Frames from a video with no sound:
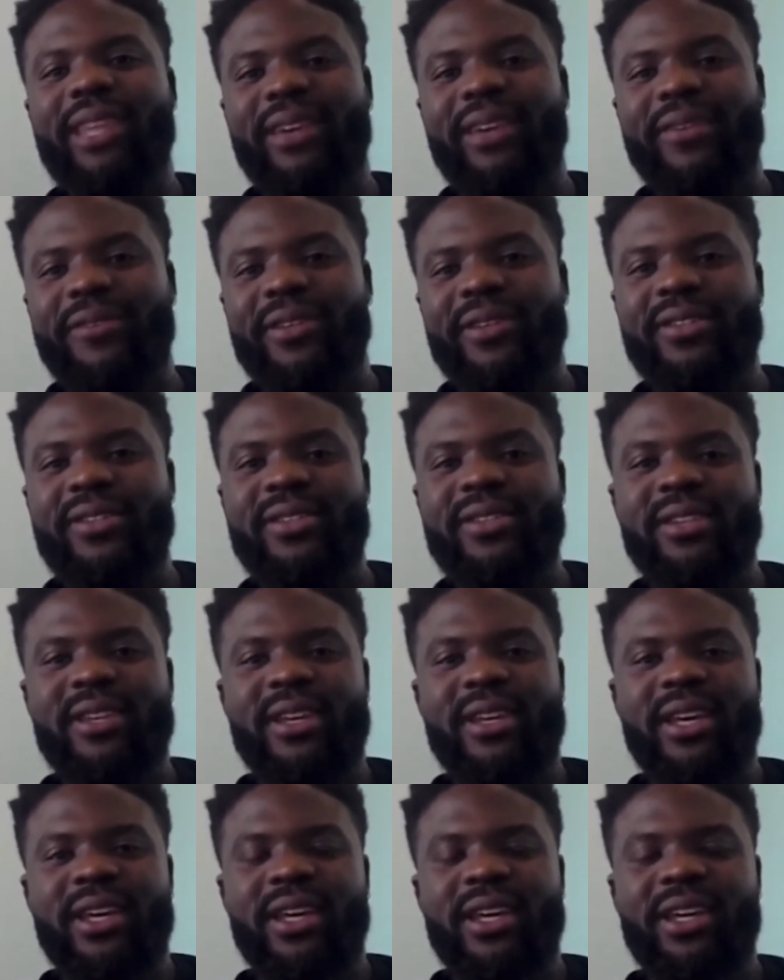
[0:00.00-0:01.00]

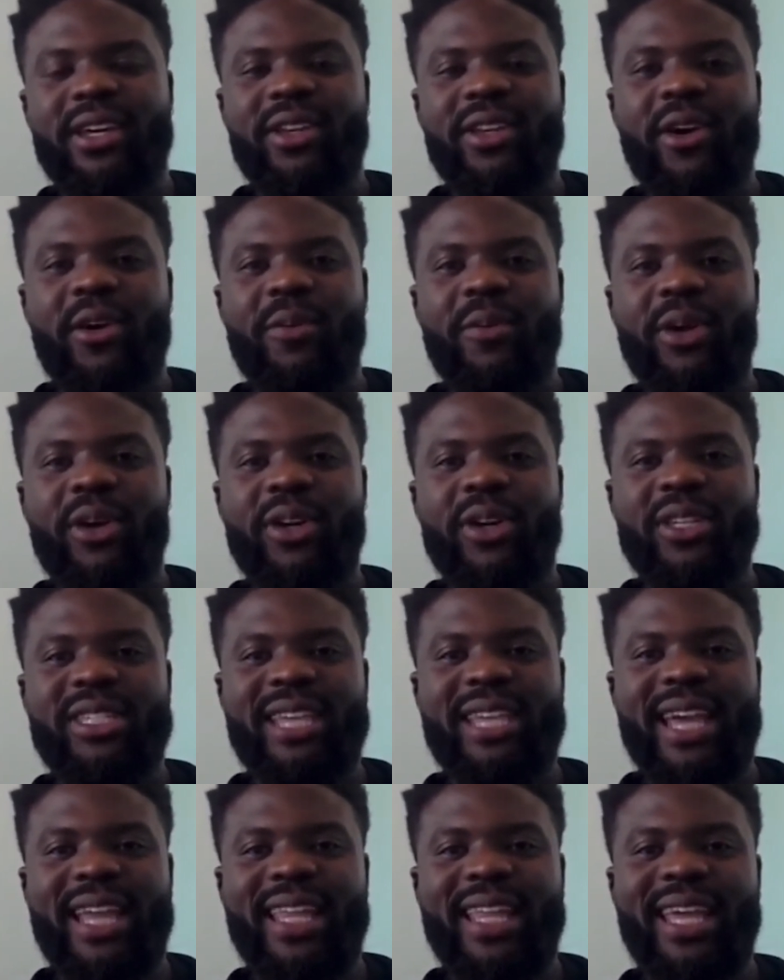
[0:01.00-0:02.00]
differs,
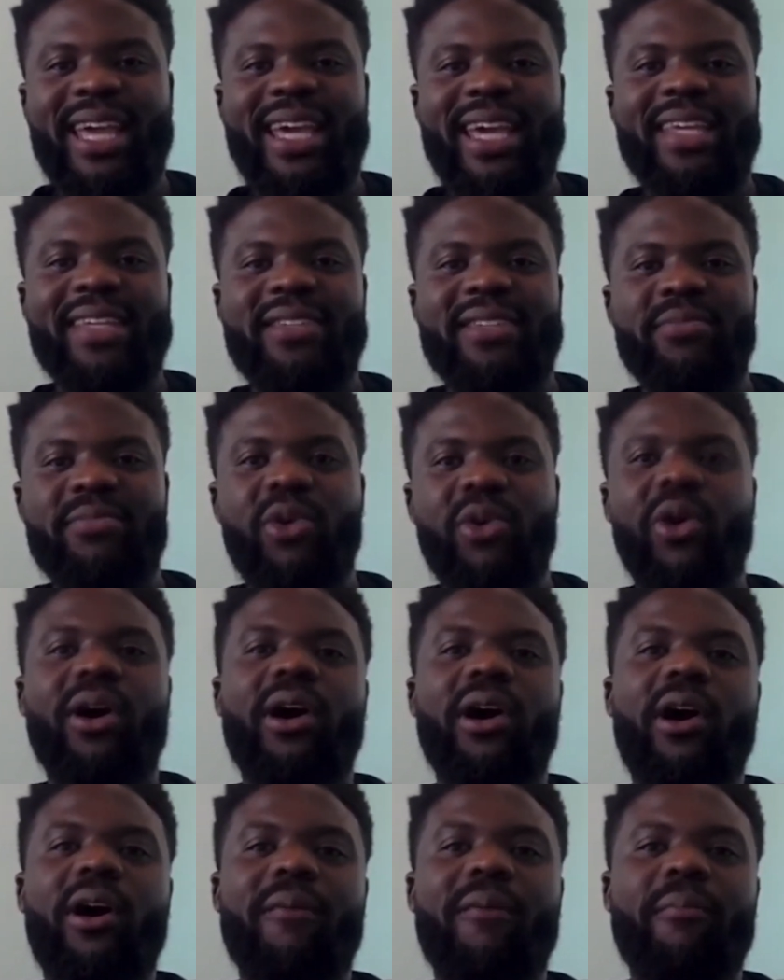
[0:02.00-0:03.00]
because then it is
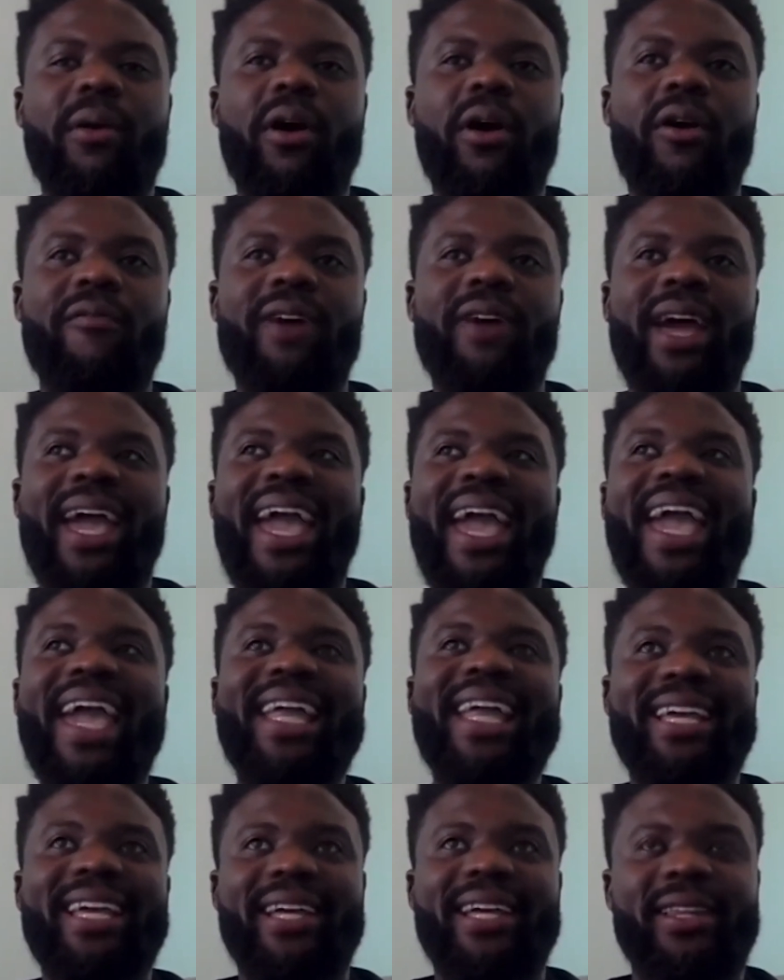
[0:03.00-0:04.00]
more of an
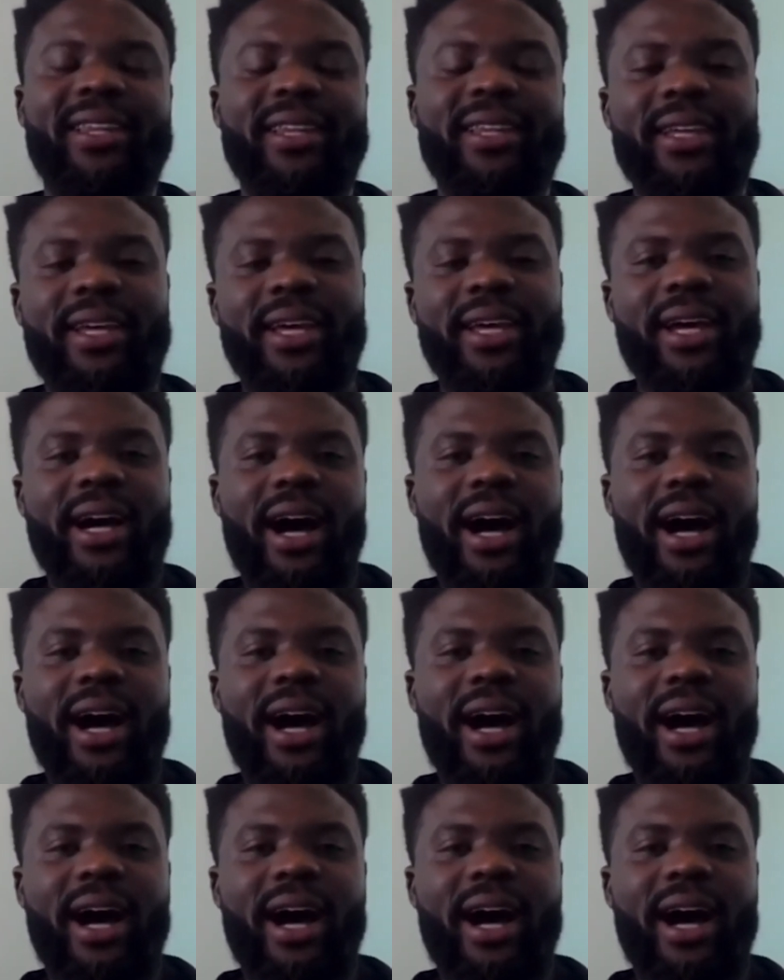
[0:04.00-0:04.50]
alien